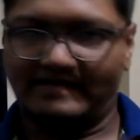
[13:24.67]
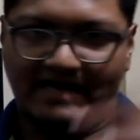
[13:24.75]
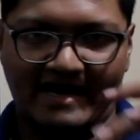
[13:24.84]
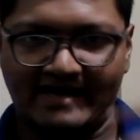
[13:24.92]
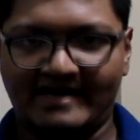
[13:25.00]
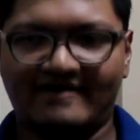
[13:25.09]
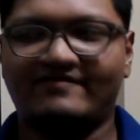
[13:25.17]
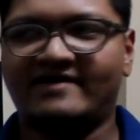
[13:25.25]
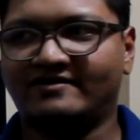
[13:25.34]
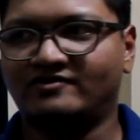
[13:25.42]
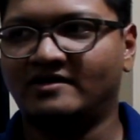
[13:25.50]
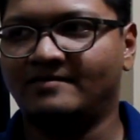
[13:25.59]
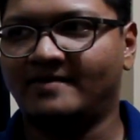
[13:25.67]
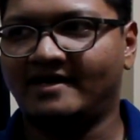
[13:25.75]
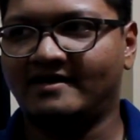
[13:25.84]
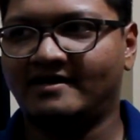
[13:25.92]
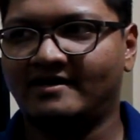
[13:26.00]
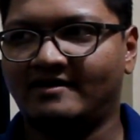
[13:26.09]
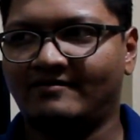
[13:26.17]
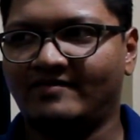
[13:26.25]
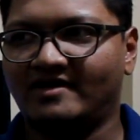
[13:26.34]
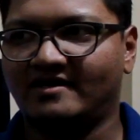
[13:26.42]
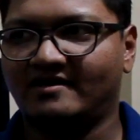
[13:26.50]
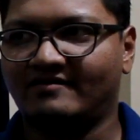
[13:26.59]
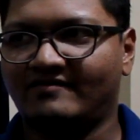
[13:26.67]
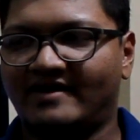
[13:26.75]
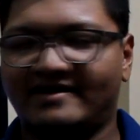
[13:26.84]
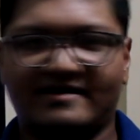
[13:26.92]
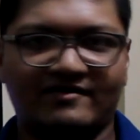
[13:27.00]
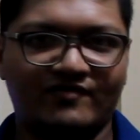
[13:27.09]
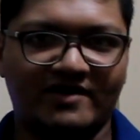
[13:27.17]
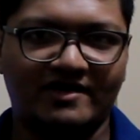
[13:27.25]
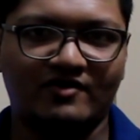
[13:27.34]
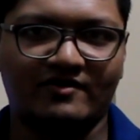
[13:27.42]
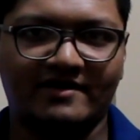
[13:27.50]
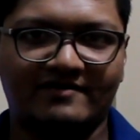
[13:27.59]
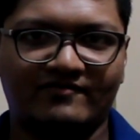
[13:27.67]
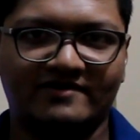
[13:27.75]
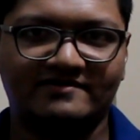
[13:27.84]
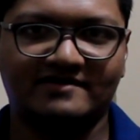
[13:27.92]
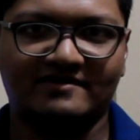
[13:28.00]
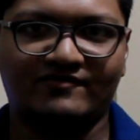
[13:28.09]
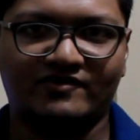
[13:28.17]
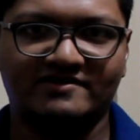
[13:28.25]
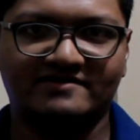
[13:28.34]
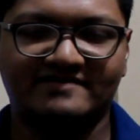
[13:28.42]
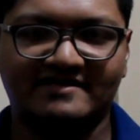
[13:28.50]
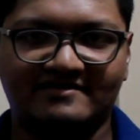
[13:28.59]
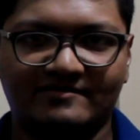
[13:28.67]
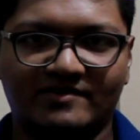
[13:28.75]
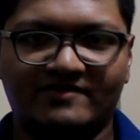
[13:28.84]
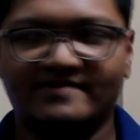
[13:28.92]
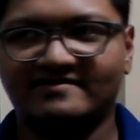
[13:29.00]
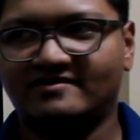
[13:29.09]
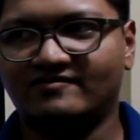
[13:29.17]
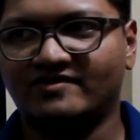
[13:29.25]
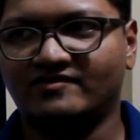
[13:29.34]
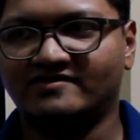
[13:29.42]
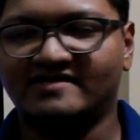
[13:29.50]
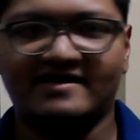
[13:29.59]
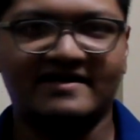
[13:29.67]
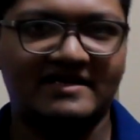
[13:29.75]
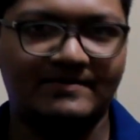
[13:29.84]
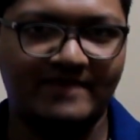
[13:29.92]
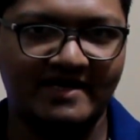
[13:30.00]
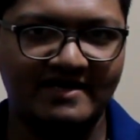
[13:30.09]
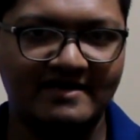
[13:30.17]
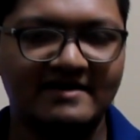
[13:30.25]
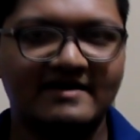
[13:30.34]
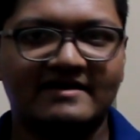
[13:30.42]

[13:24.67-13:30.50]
I have actually made rendered a video on it once for just testing purposes, which was 1080p.